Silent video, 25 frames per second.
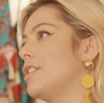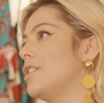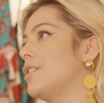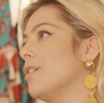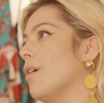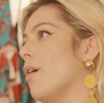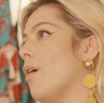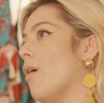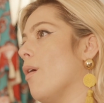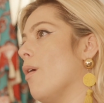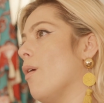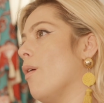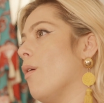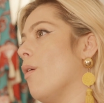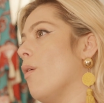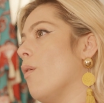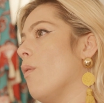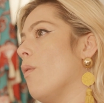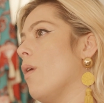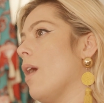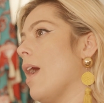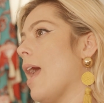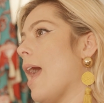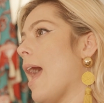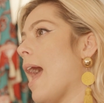
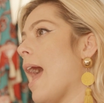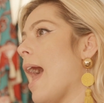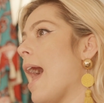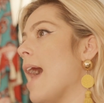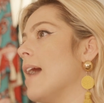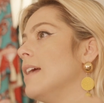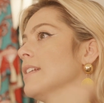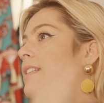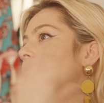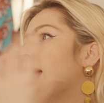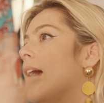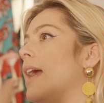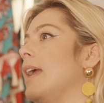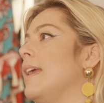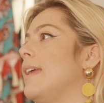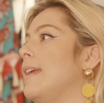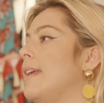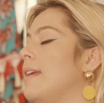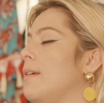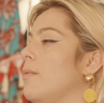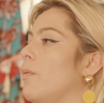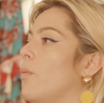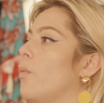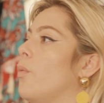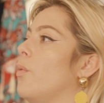So as
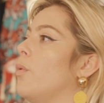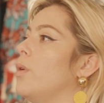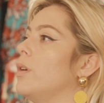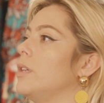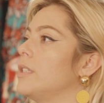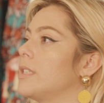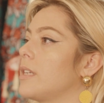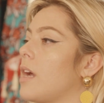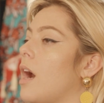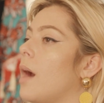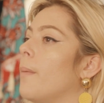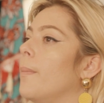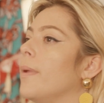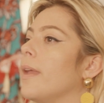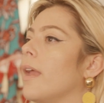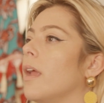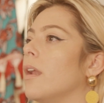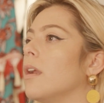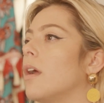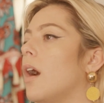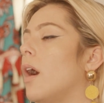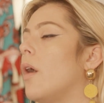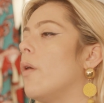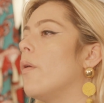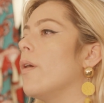I was coming
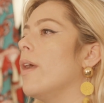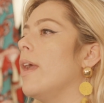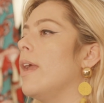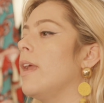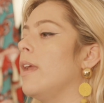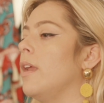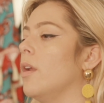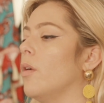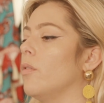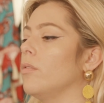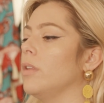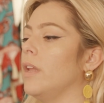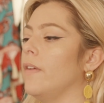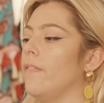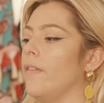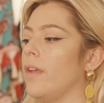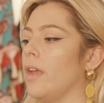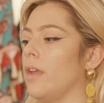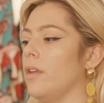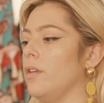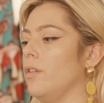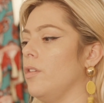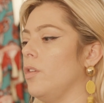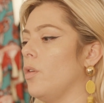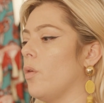and going, living
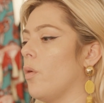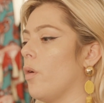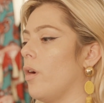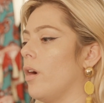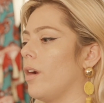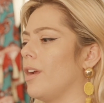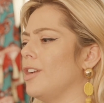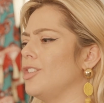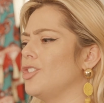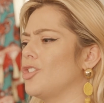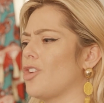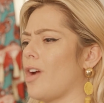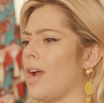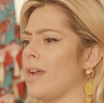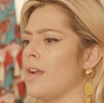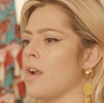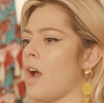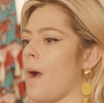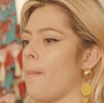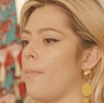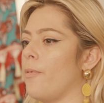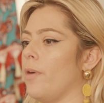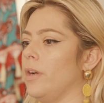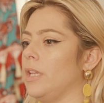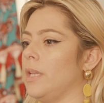in New York and trying to
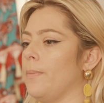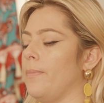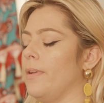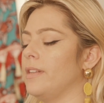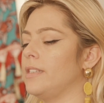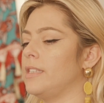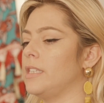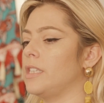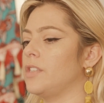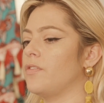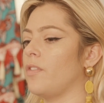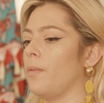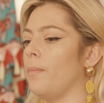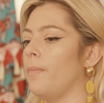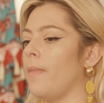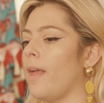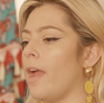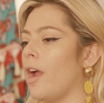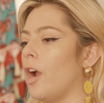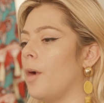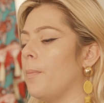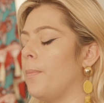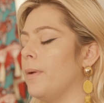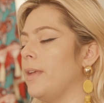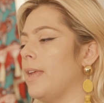operate the business from
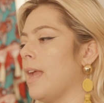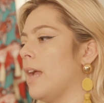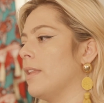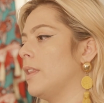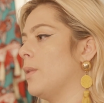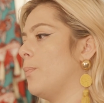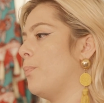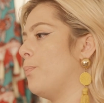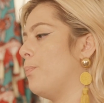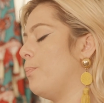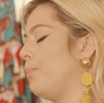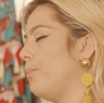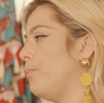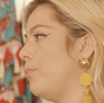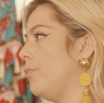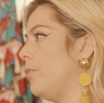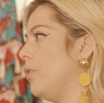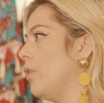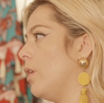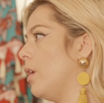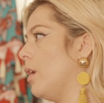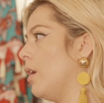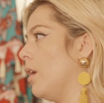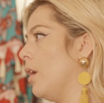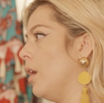there, but yet
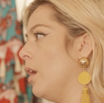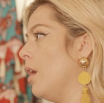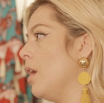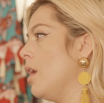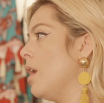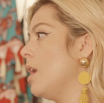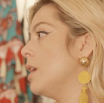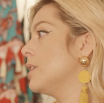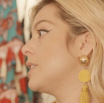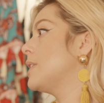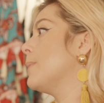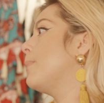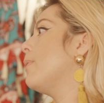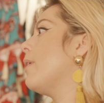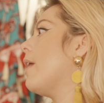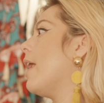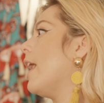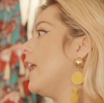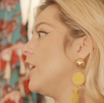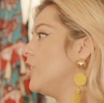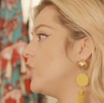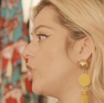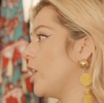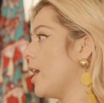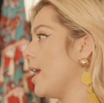the
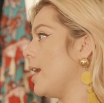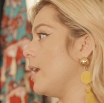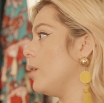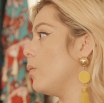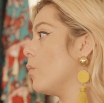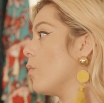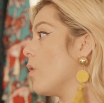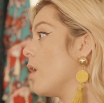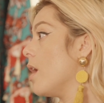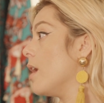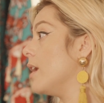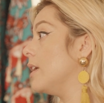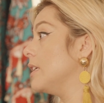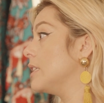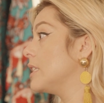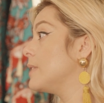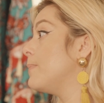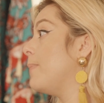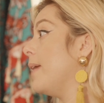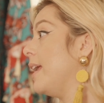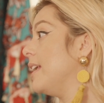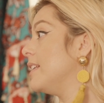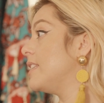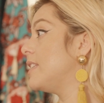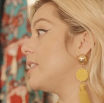supply chain was
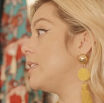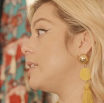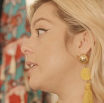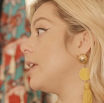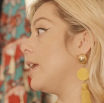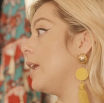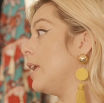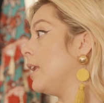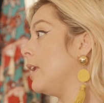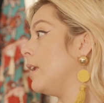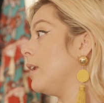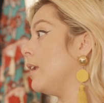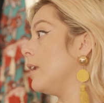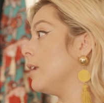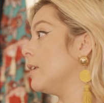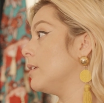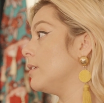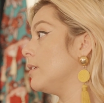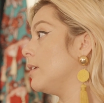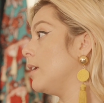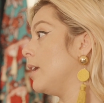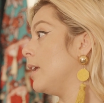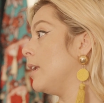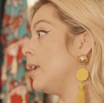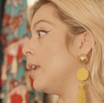based in
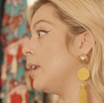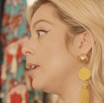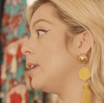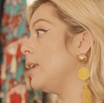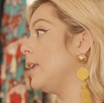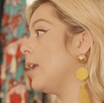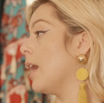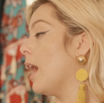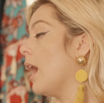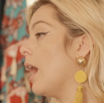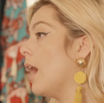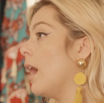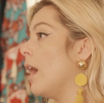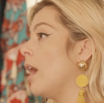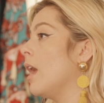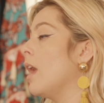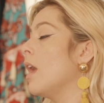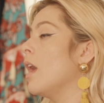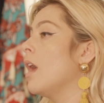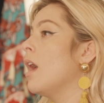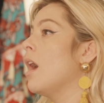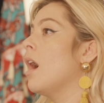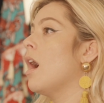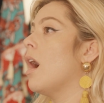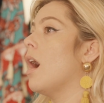India.
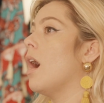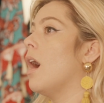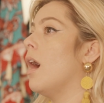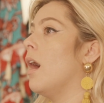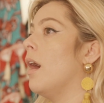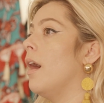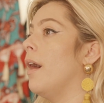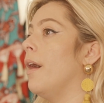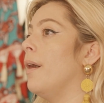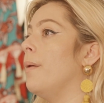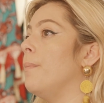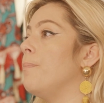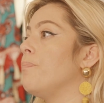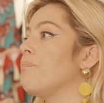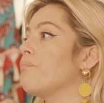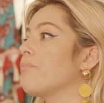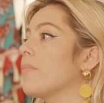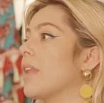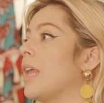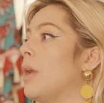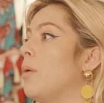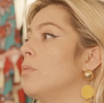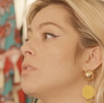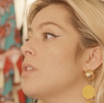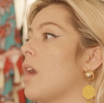
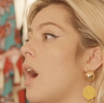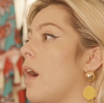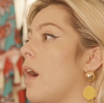It was